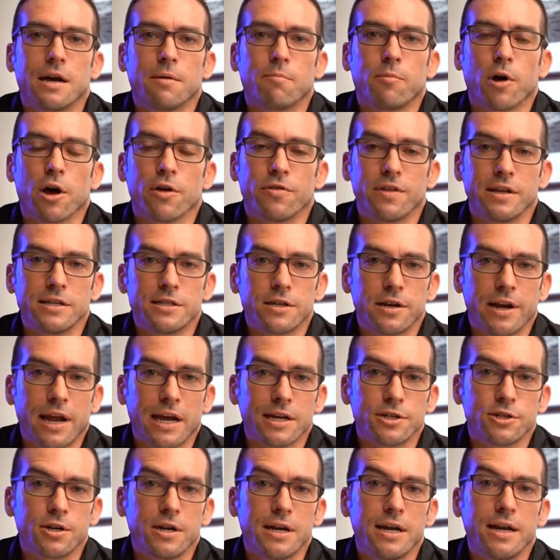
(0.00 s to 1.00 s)
both
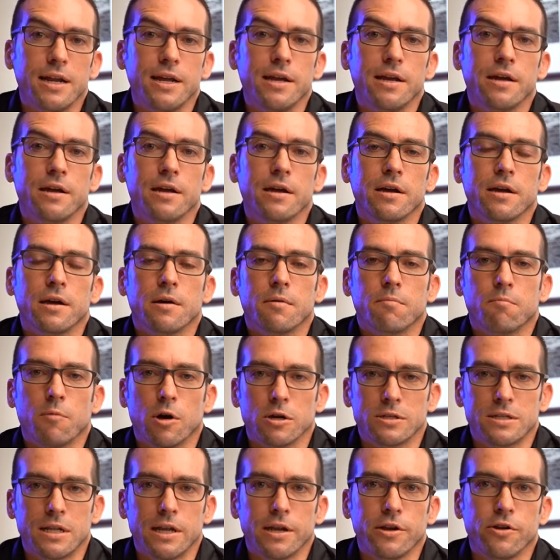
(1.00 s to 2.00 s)
internationally,
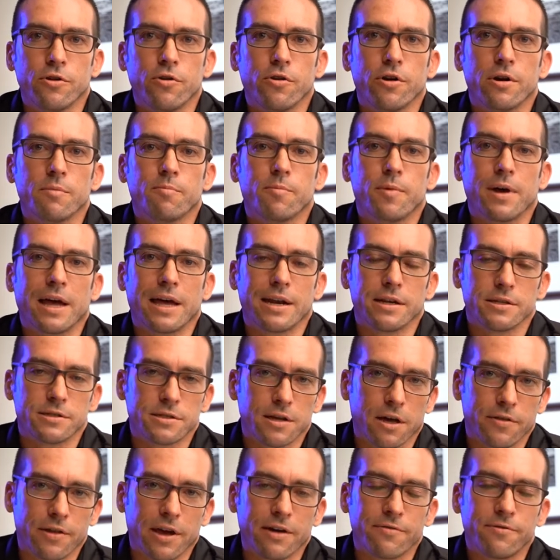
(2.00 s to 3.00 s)
mostly in Europe and in
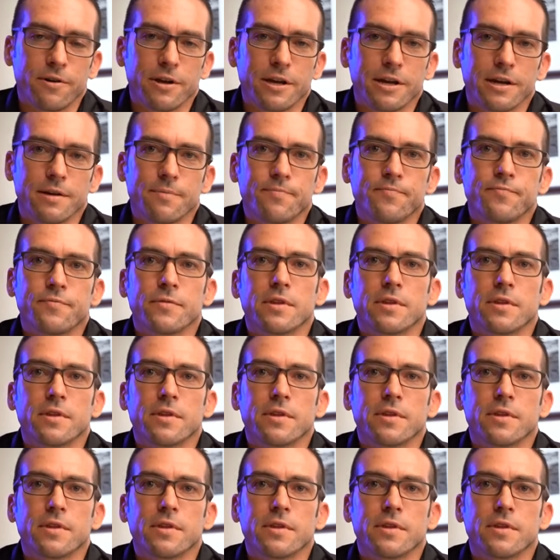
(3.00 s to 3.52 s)
South Africa,